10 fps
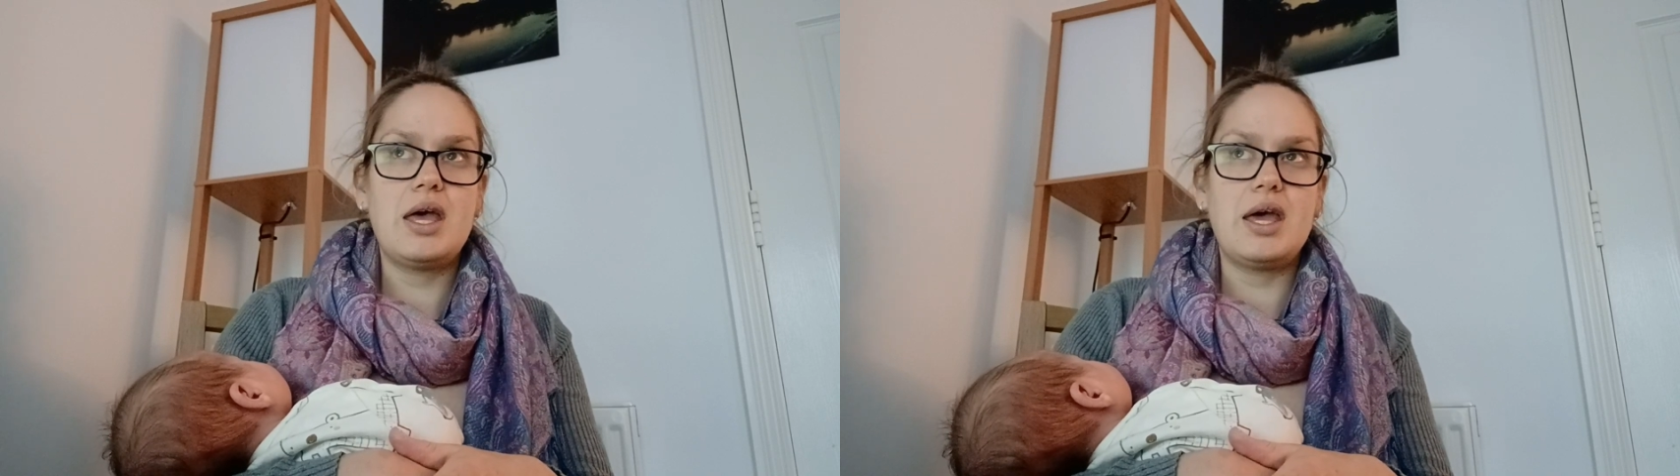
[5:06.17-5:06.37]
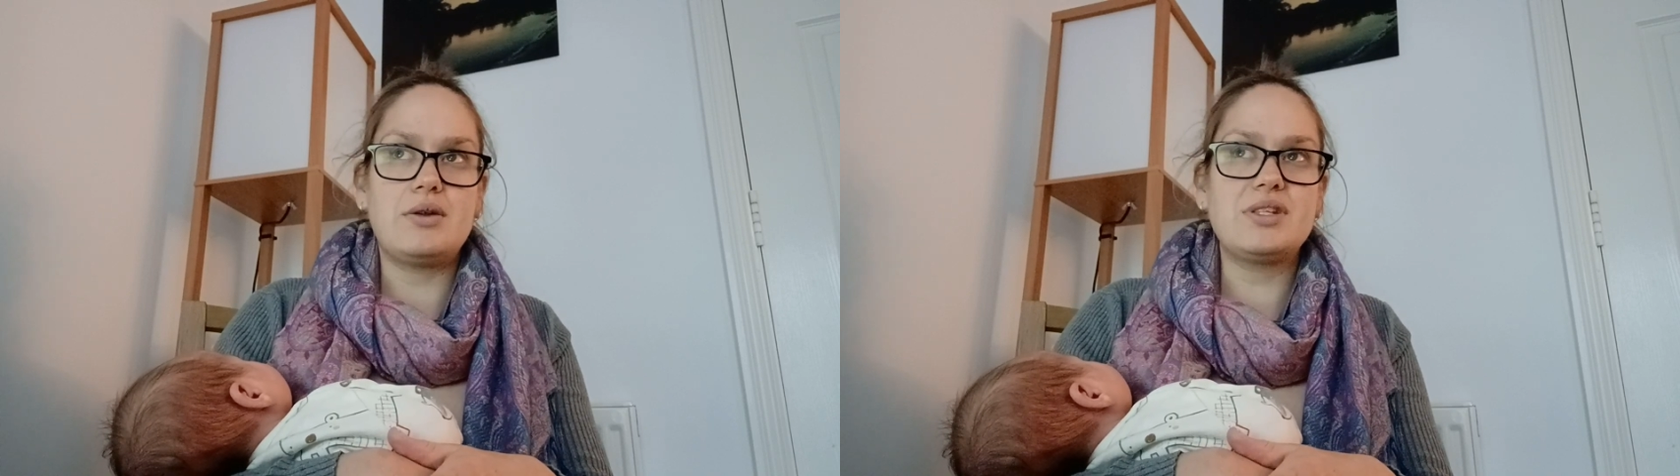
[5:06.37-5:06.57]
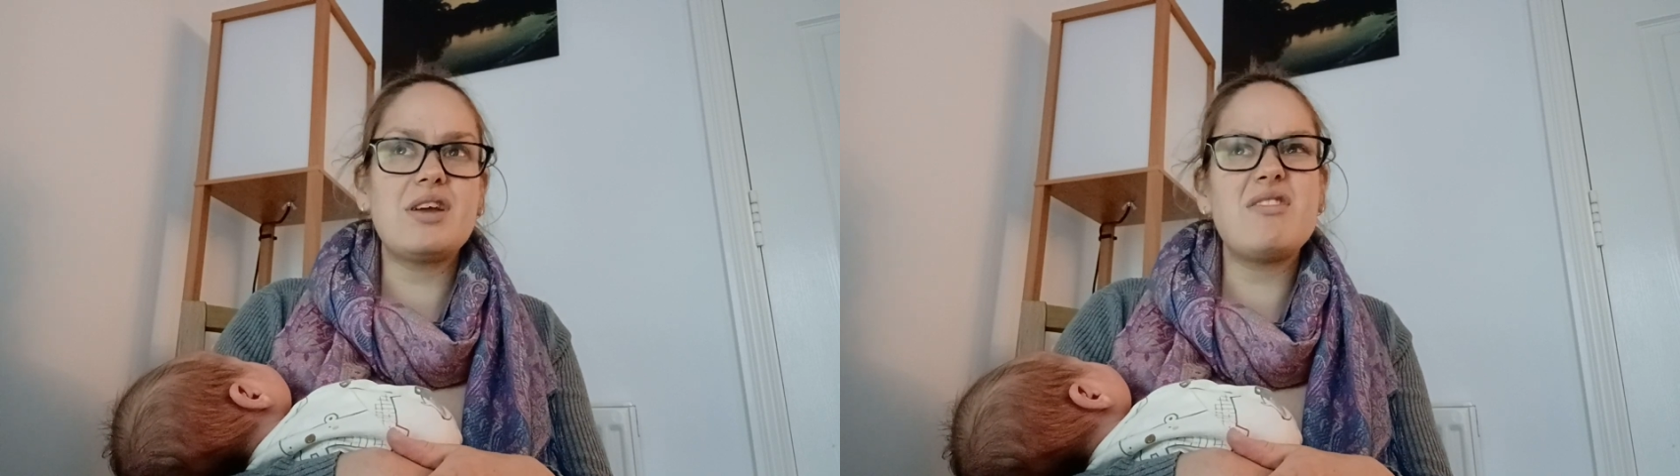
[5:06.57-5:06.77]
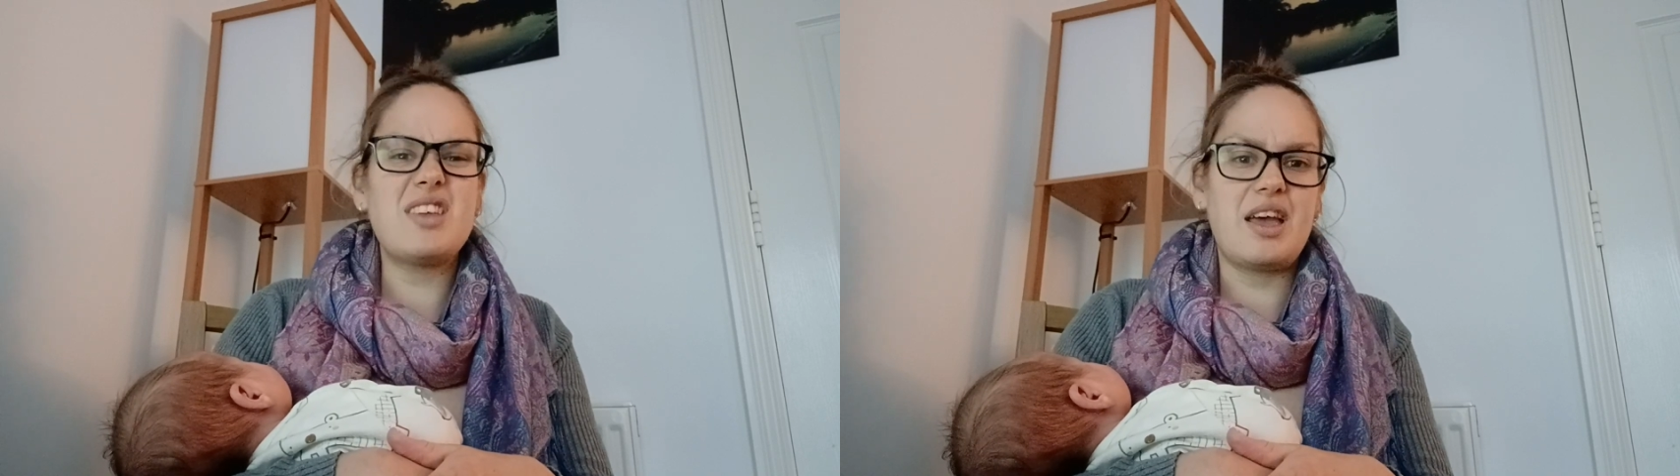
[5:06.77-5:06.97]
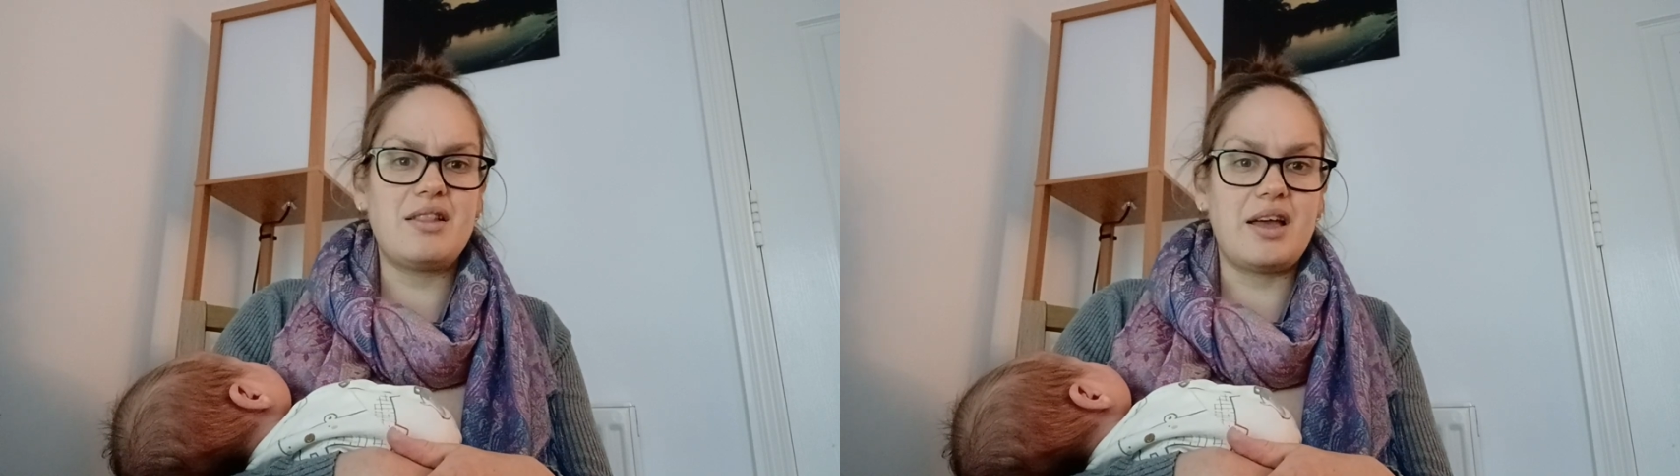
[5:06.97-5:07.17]
And I was like, oh
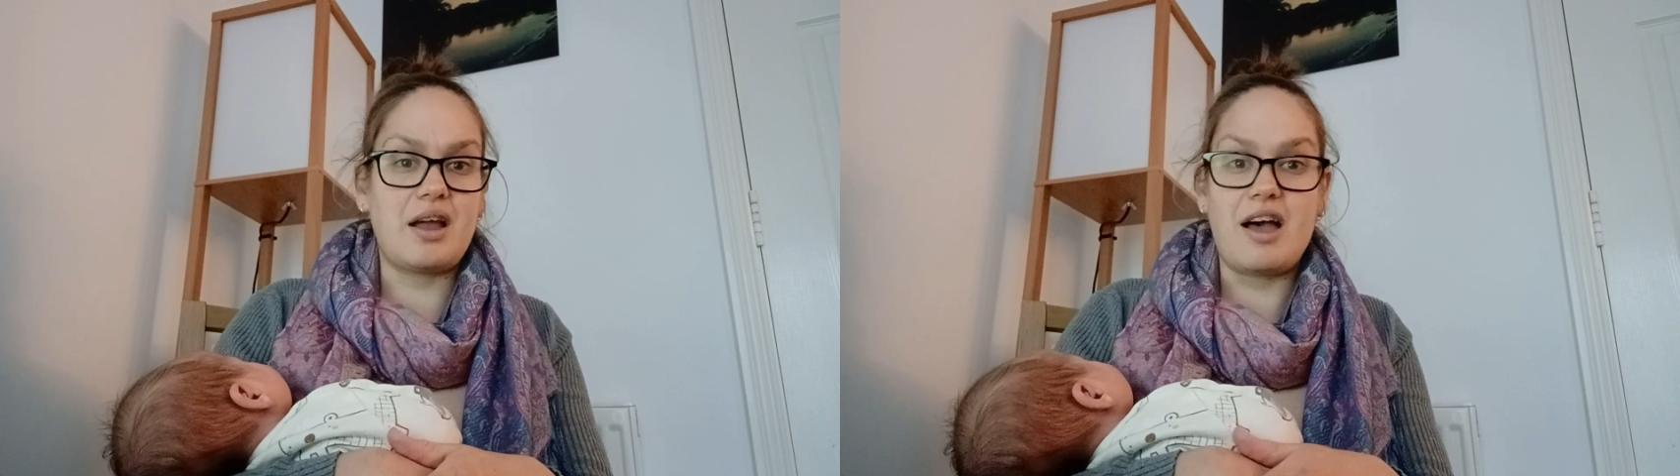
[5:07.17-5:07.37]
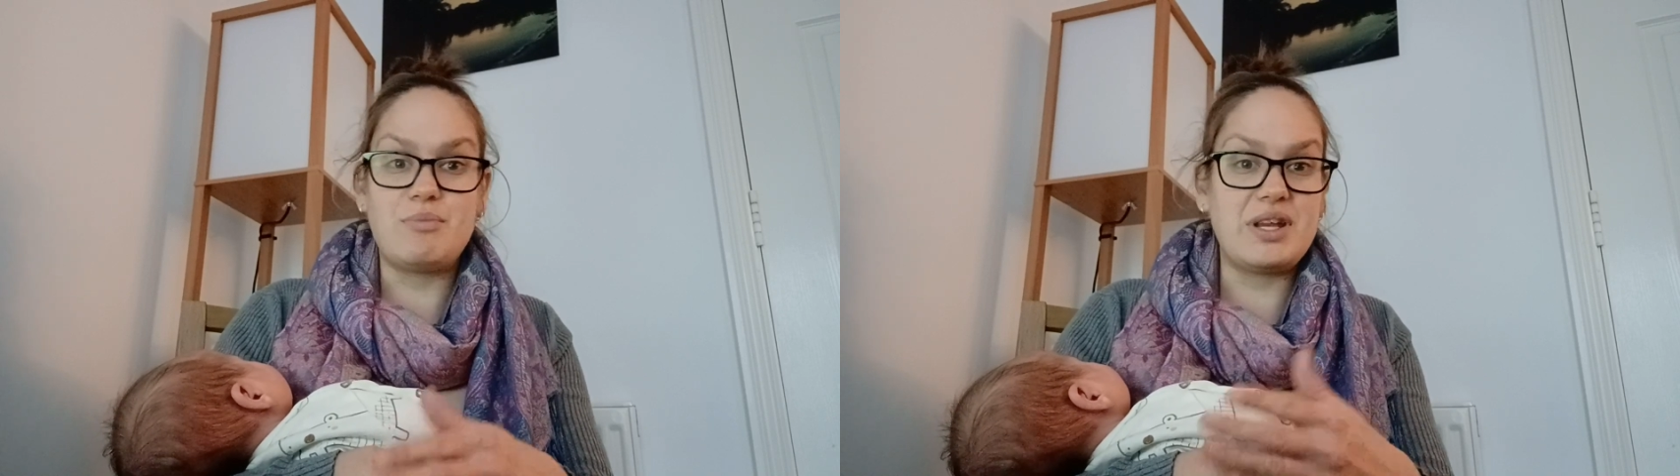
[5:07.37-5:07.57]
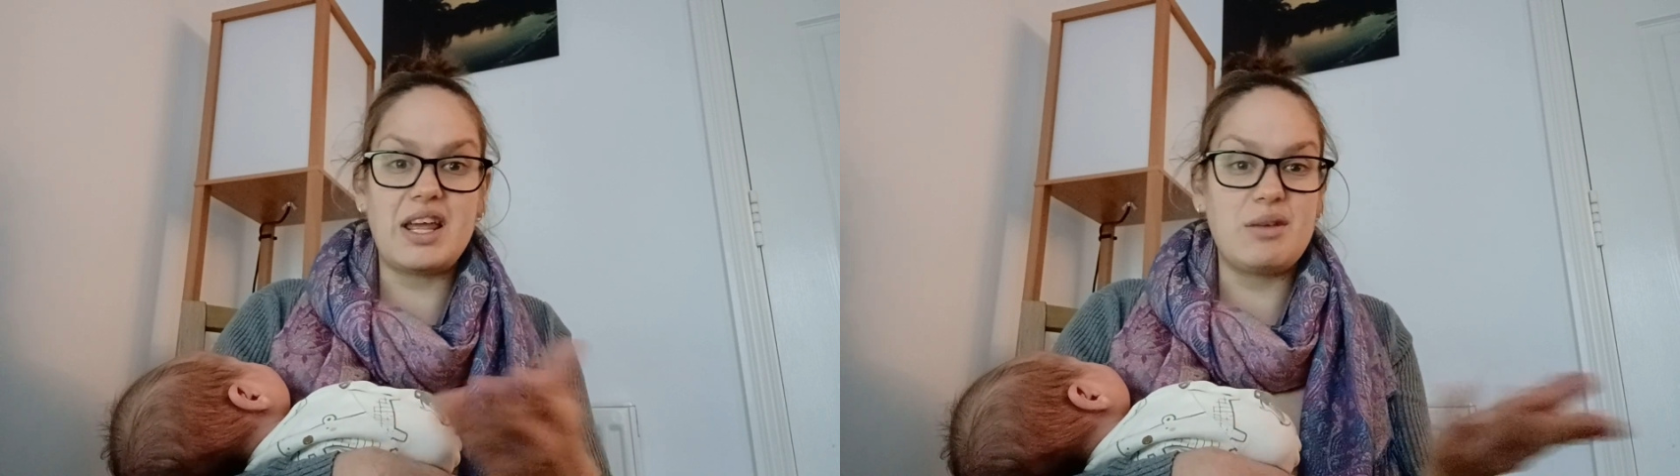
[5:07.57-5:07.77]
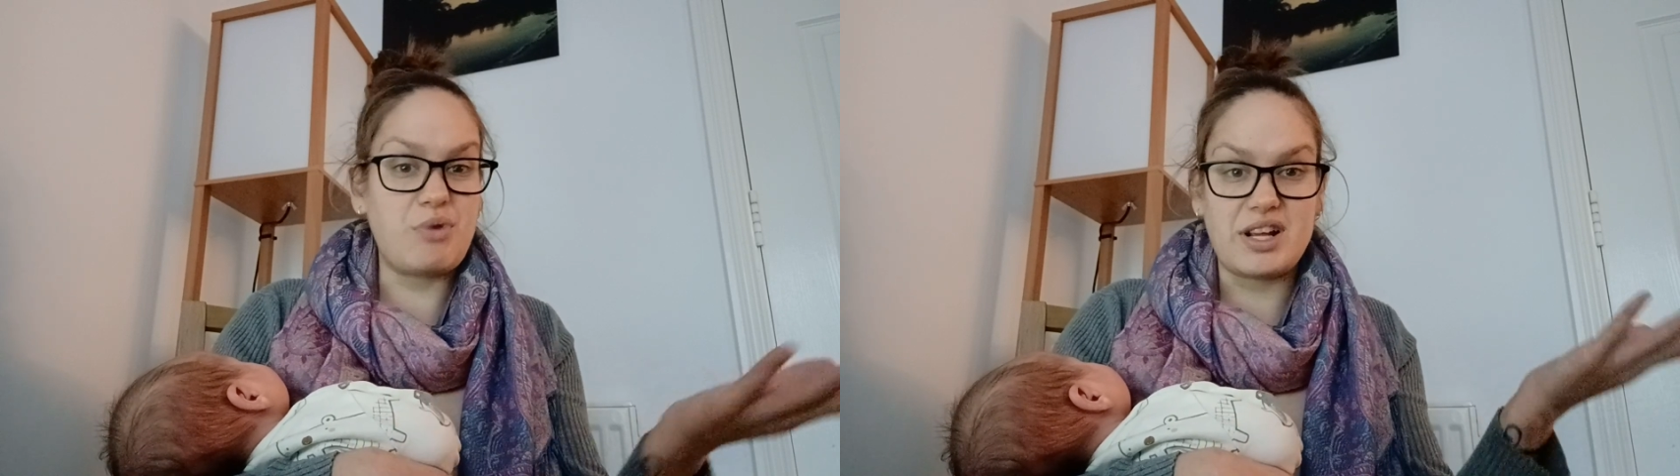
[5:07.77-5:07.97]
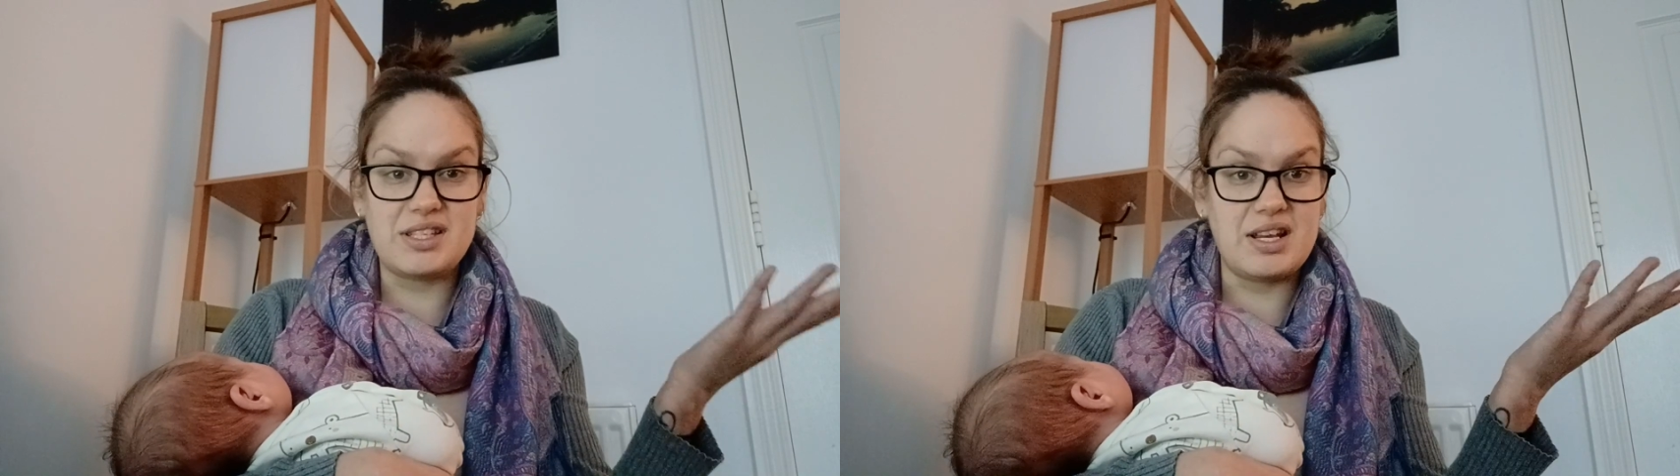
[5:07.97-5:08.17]
yeah, like I'd been getting Braxton